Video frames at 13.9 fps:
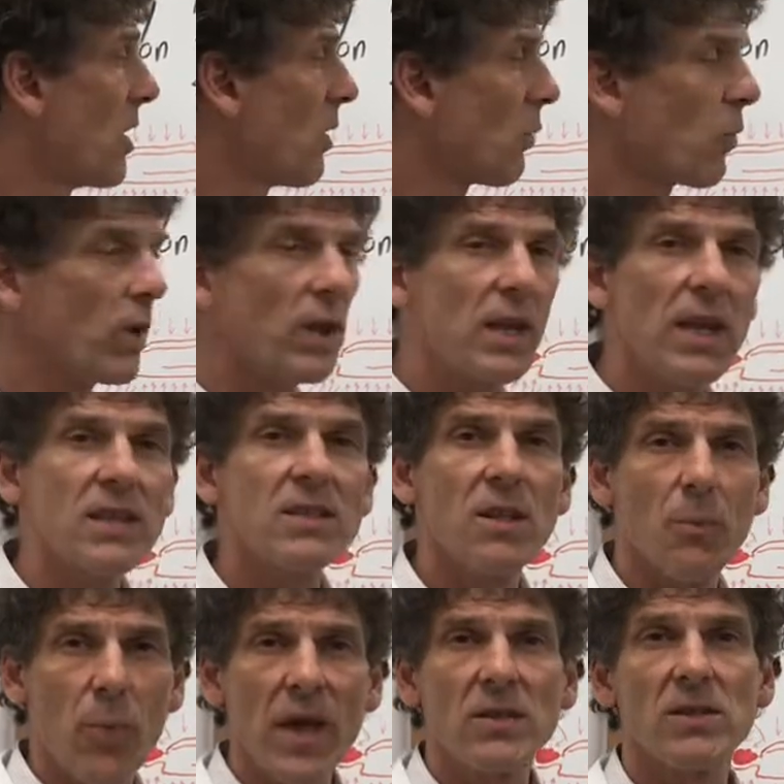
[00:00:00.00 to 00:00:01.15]
really is the
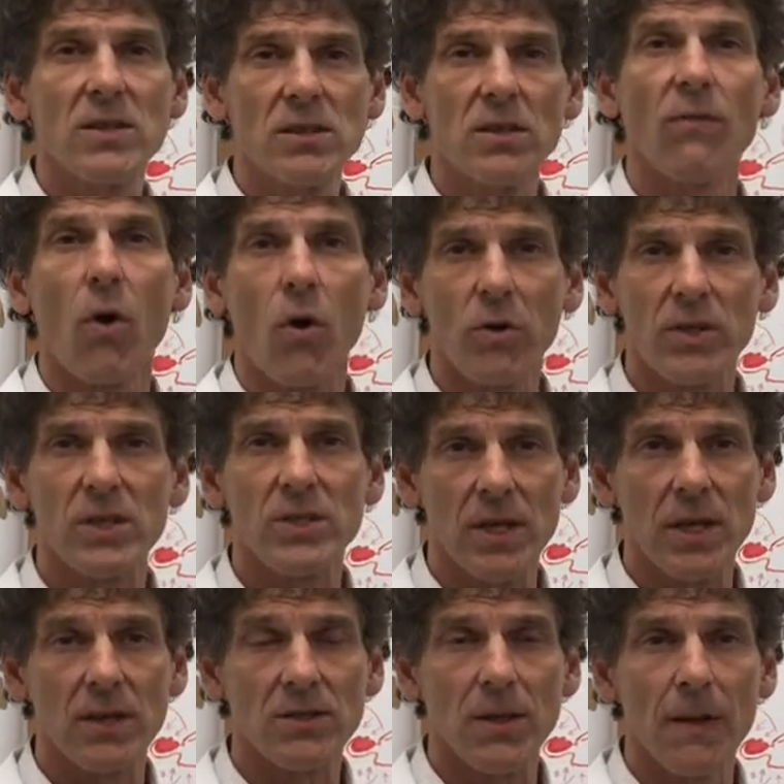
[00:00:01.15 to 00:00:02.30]
basis of all
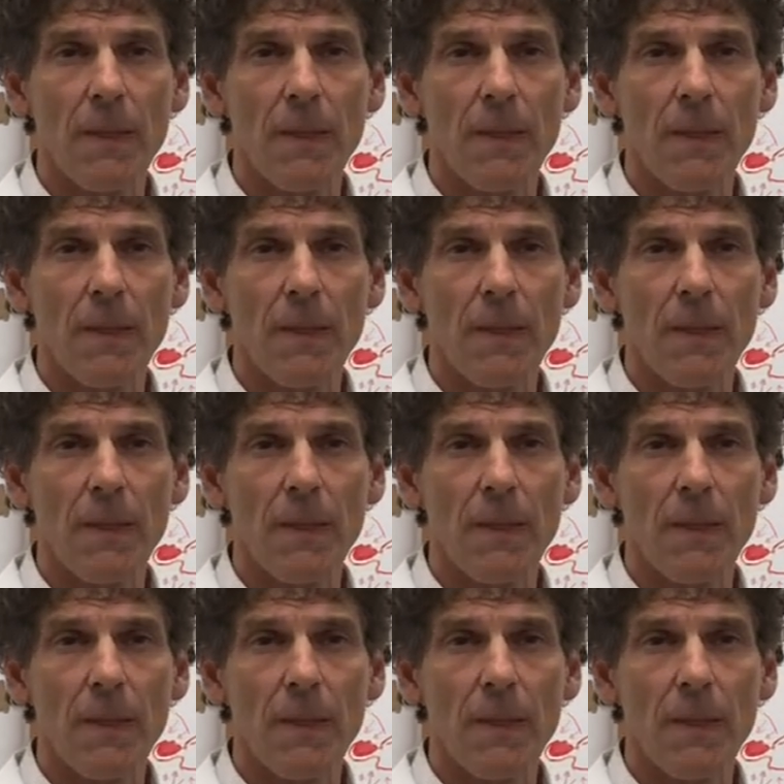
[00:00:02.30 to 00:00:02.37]
disease.